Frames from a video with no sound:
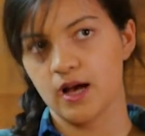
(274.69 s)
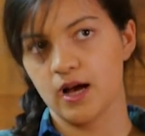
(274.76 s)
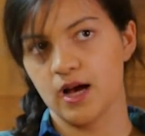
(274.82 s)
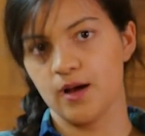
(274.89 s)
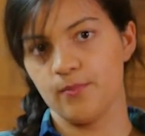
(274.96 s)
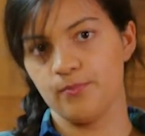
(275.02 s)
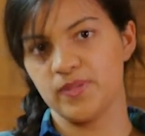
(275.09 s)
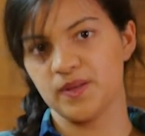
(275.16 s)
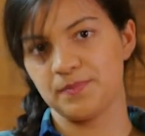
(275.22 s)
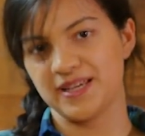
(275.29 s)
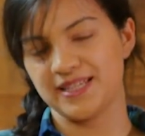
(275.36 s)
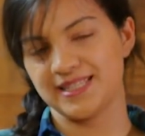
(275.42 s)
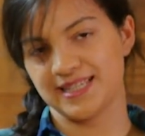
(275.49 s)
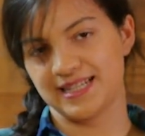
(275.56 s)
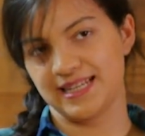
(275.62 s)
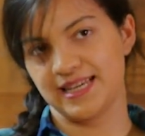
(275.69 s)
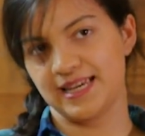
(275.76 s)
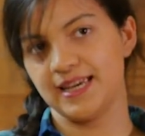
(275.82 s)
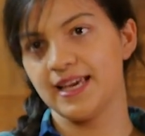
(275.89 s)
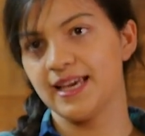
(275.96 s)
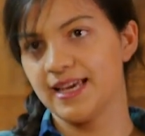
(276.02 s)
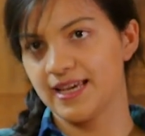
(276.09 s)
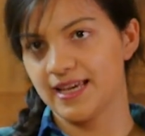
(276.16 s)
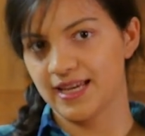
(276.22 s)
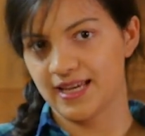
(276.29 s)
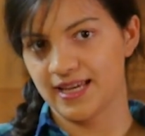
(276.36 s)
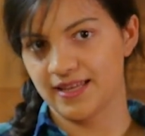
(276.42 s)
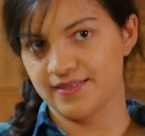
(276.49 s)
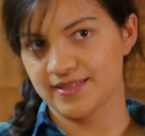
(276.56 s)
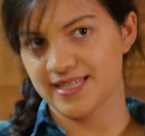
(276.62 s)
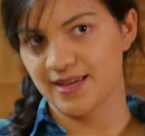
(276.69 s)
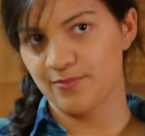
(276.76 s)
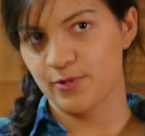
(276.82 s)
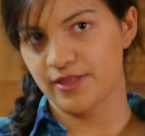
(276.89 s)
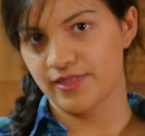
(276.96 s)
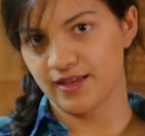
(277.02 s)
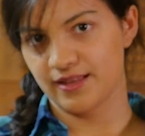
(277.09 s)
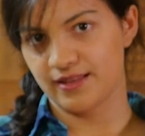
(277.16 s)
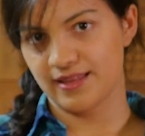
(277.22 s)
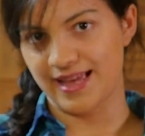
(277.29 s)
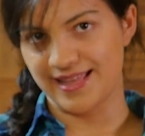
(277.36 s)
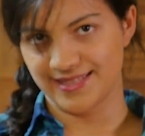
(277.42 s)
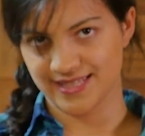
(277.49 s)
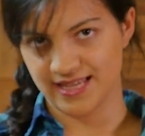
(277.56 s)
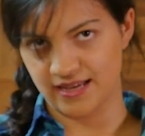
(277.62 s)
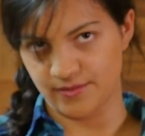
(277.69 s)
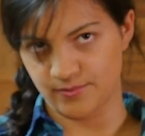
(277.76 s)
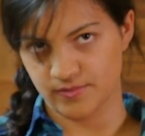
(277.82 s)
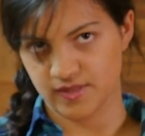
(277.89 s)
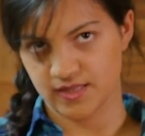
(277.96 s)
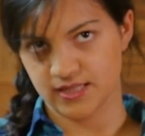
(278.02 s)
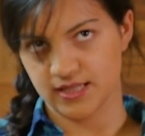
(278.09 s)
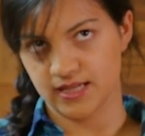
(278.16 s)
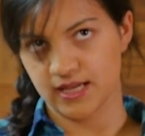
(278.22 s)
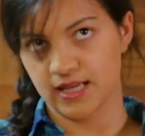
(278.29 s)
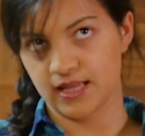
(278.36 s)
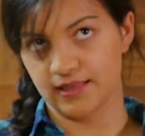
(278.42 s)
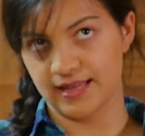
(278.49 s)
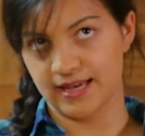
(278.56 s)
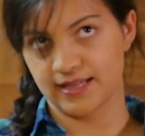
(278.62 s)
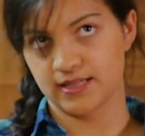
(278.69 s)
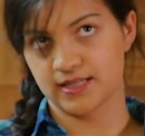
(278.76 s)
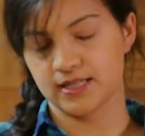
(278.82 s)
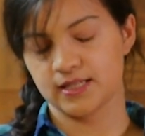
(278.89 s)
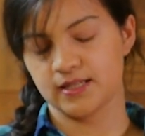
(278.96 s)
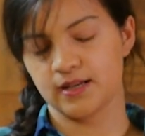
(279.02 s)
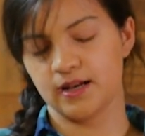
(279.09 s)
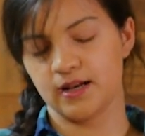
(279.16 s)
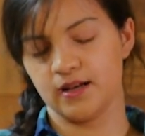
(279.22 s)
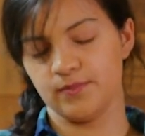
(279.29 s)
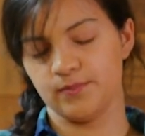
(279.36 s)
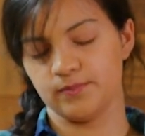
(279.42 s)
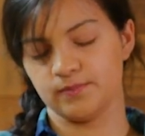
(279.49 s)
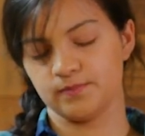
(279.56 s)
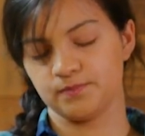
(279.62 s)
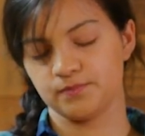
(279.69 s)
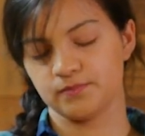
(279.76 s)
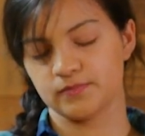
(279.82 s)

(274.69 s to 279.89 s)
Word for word: um, but basically, in the same way that enzymes let um,